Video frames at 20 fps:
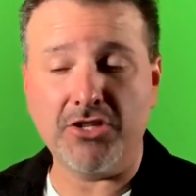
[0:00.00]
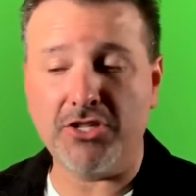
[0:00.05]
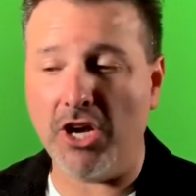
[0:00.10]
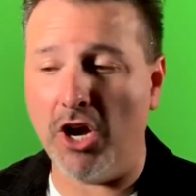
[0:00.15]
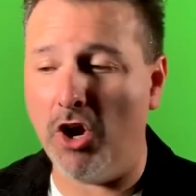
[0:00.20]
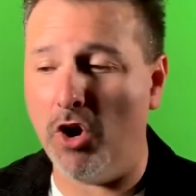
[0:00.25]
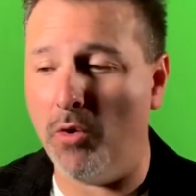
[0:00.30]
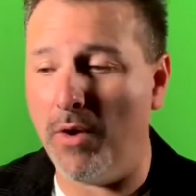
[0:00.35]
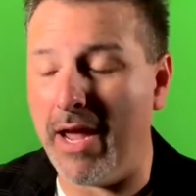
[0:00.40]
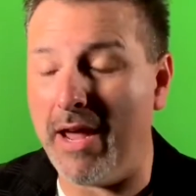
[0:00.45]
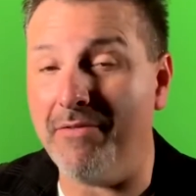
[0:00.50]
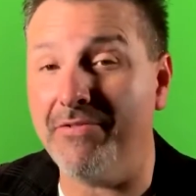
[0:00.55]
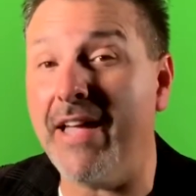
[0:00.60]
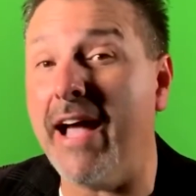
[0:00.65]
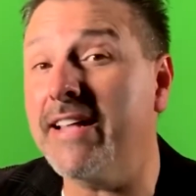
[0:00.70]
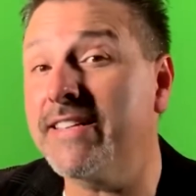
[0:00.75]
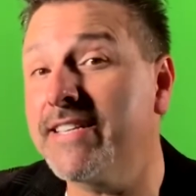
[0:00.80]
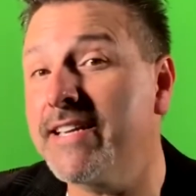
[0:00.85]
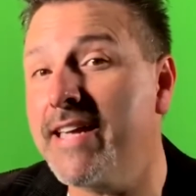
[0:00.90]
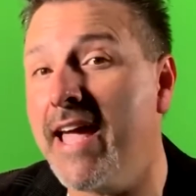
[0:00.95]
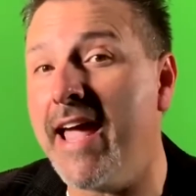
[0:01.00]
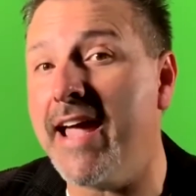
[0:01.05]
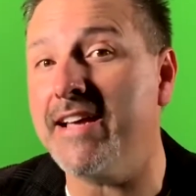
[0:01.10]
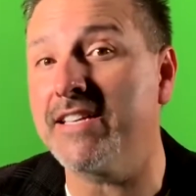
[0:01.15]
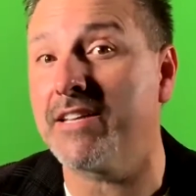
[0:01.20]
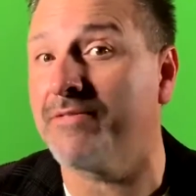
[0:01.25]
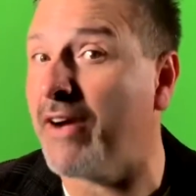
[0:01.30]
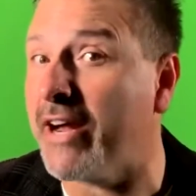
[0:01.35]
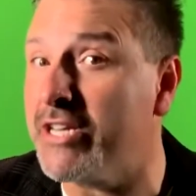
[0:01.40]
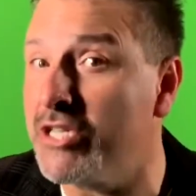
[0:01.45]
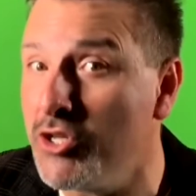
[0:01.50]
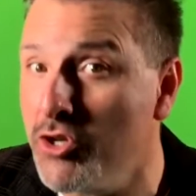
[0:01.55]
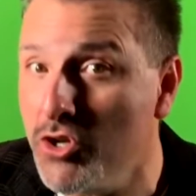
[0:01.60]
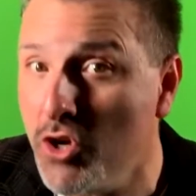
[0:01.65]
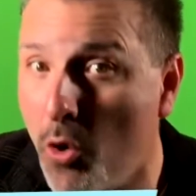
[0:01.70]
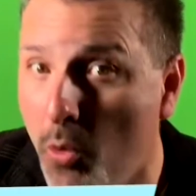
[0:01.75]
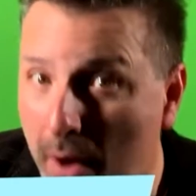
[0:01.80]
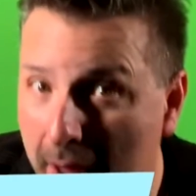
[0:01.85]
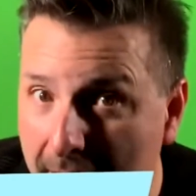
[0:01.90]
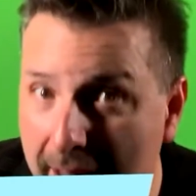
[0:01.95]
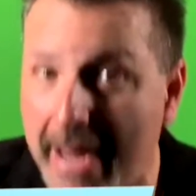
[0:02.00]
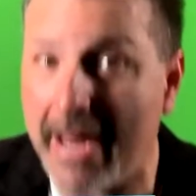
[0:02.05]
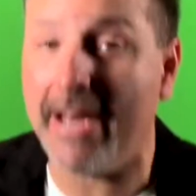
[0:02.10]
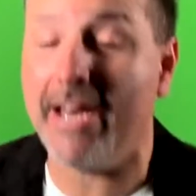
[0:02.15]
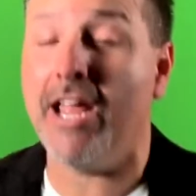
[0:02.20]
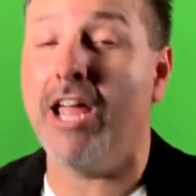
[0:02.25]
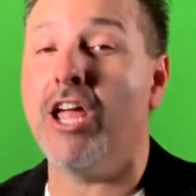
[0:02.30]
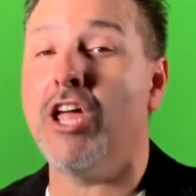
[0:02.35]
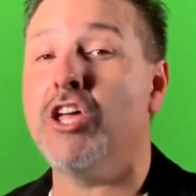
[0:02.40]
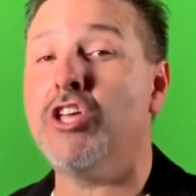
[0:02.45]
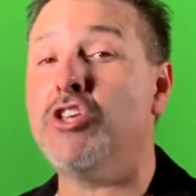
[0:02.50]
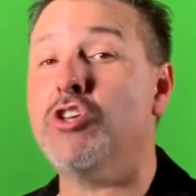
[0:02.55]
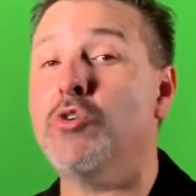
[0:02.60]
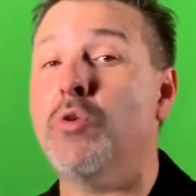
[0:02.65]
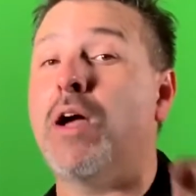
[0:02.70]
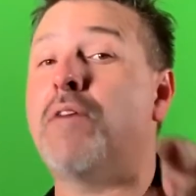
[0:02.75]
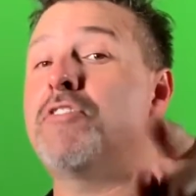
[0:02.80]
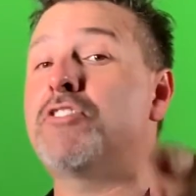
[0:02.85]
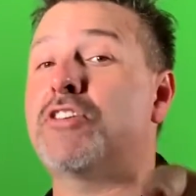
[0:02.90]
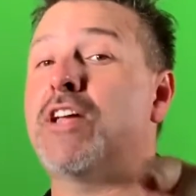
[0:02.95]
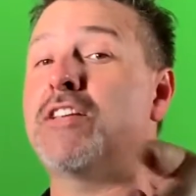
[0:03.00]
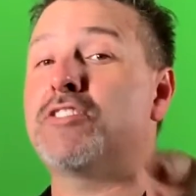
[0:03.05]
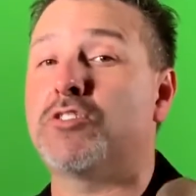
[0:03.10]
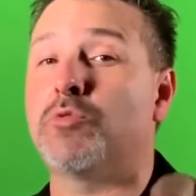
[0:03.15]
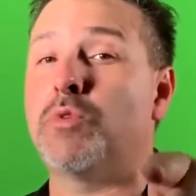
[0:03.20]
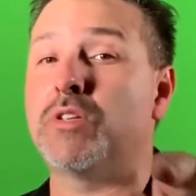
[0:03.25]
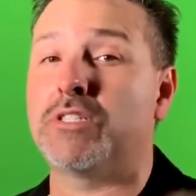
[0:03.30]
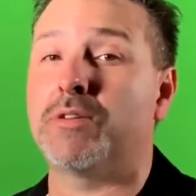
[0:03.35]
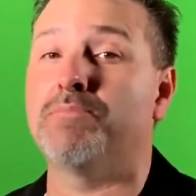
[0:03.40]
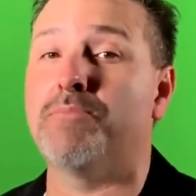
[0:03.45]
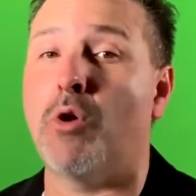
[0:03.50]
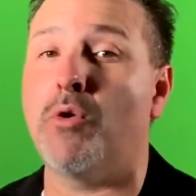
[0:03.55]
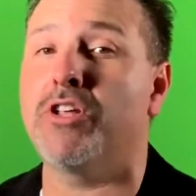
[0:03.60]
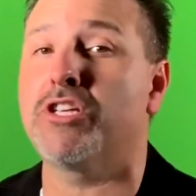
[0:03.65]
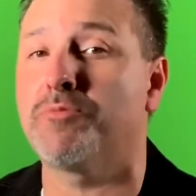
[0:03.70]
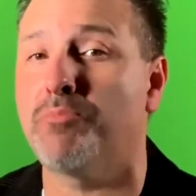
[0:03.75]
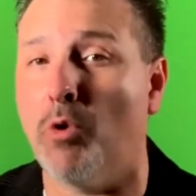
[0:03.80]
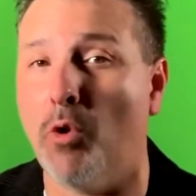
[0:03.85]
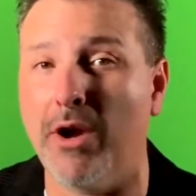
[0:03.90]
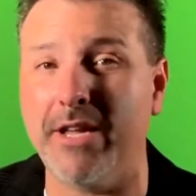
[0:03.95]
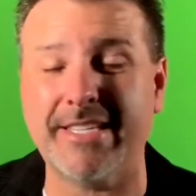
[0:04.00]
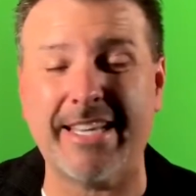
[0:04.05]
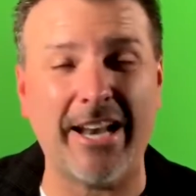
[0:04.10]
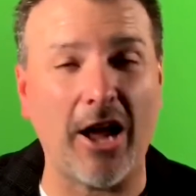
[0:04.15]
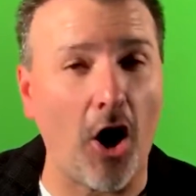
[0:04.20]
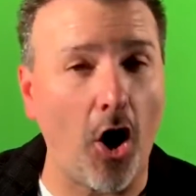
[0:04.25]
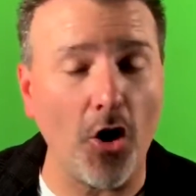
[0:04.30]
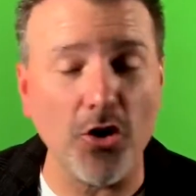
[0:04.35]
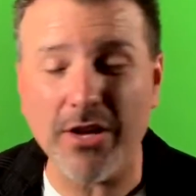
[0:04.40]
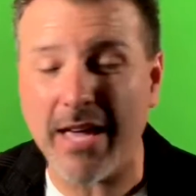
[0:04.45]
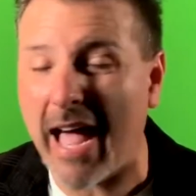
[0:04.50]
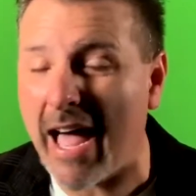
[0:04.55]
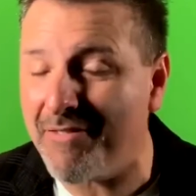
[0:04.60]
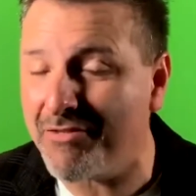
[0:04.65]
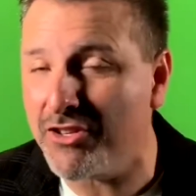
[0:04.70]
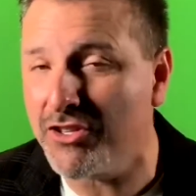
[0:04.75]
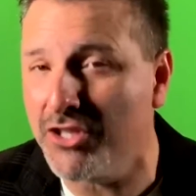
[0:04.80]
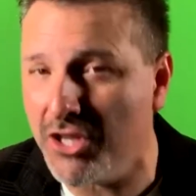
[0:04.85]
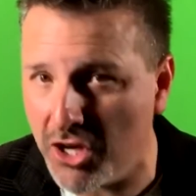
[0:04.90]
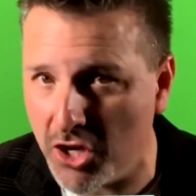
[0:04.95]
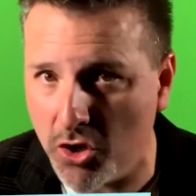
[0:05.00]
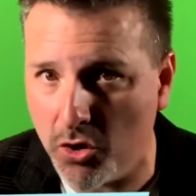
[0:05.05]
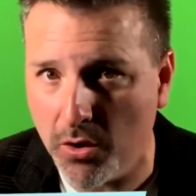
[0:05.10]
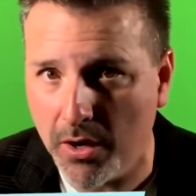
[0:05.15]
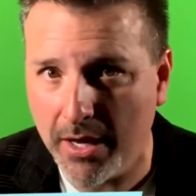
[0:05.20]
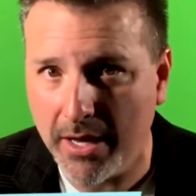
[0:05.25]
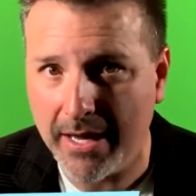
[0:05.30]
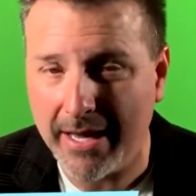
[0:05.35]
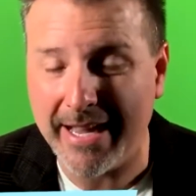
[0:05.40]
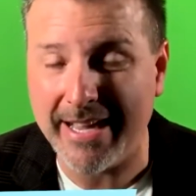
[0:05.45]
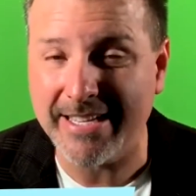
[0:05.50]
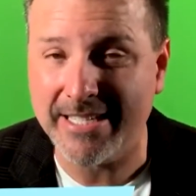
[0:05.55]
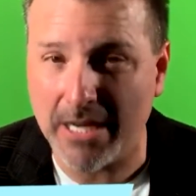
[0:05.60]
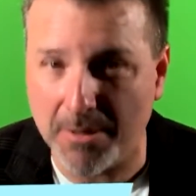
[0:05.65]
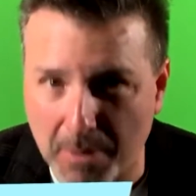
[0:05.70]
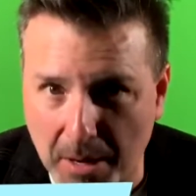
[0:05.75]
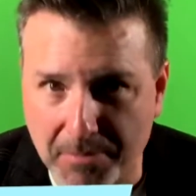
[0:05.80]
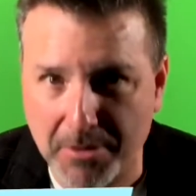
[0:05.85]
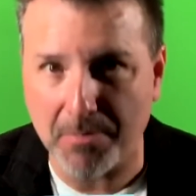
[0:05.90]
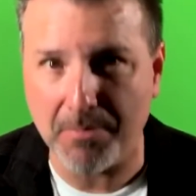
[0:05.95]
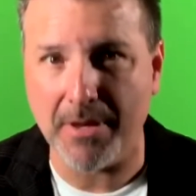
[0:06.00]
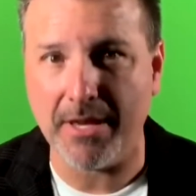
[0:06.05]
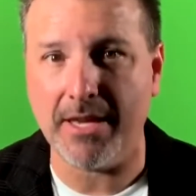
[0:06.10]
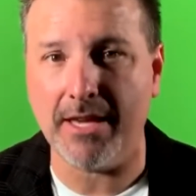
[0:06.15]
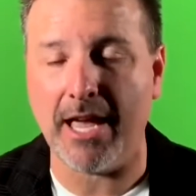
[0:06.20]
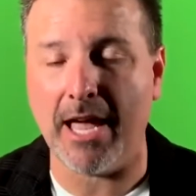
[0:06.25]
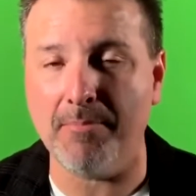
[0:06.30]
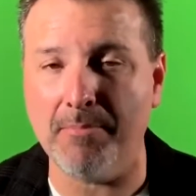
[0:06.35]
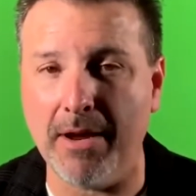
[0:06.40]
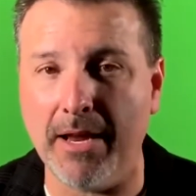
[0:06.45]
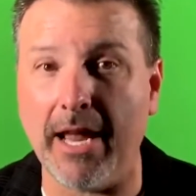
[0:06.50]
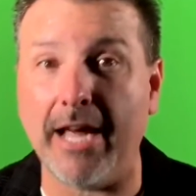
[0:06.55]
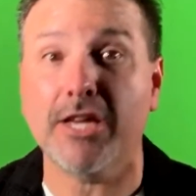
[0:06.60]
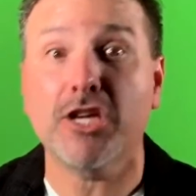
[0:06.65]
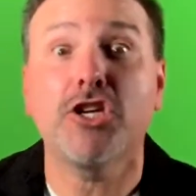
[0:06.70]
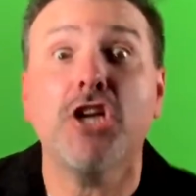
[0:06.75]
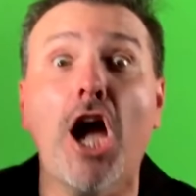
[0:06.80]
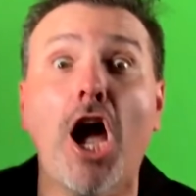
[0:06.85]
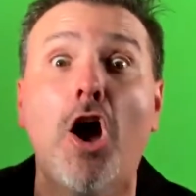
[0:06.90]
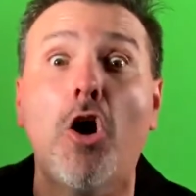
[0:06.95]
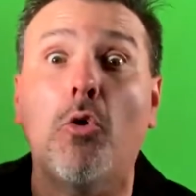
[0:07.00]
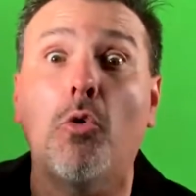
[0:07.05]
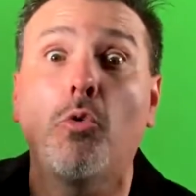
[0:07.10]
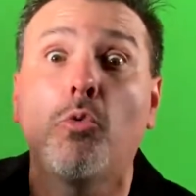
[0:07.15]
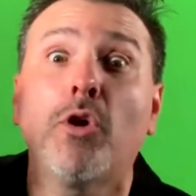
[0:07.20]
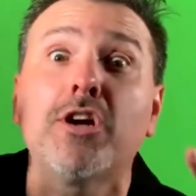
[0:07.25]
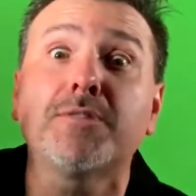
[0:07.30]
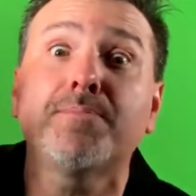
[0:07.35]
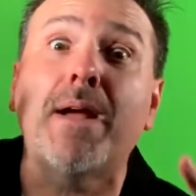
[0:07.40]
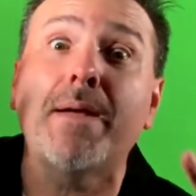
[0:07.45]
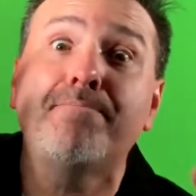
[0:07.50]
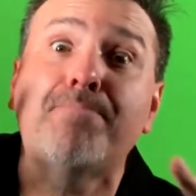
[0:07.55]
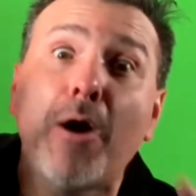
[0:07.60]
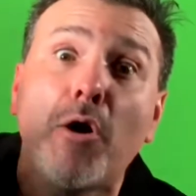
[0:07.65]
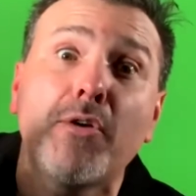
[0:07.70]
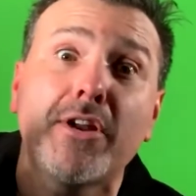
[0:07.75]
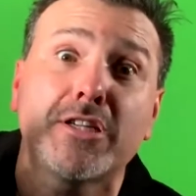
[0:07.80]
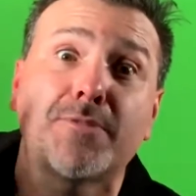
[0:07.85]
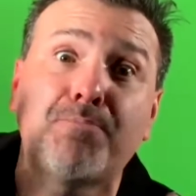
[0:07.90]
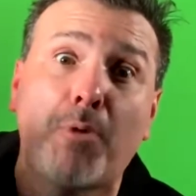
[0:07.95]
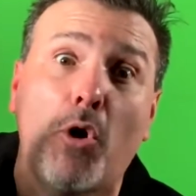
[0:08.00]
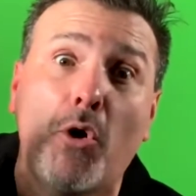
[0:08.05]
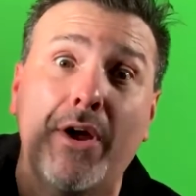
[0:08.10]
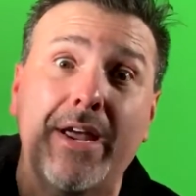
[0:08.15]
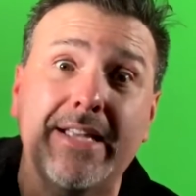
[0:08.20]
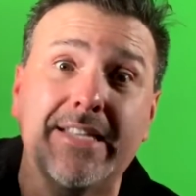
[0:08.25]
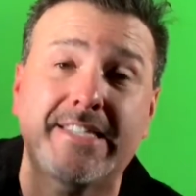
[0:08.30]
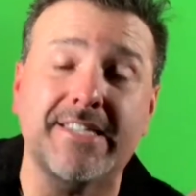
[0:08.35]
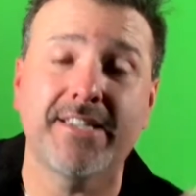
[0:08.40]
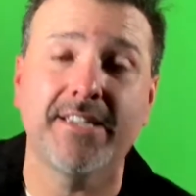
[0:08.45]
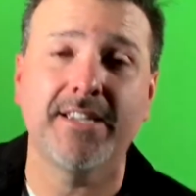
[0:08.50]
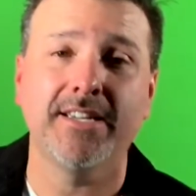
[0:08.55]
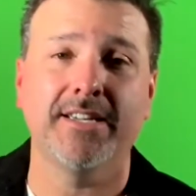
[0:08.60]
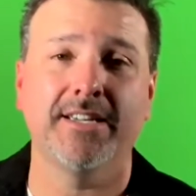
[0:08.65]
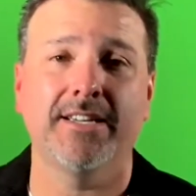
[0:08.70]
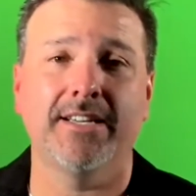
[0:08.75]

So if that's the case, if I do go in, you have a chance to win some bonus points, and all you have to do is come up to me and be like, yo, where's my bonus points?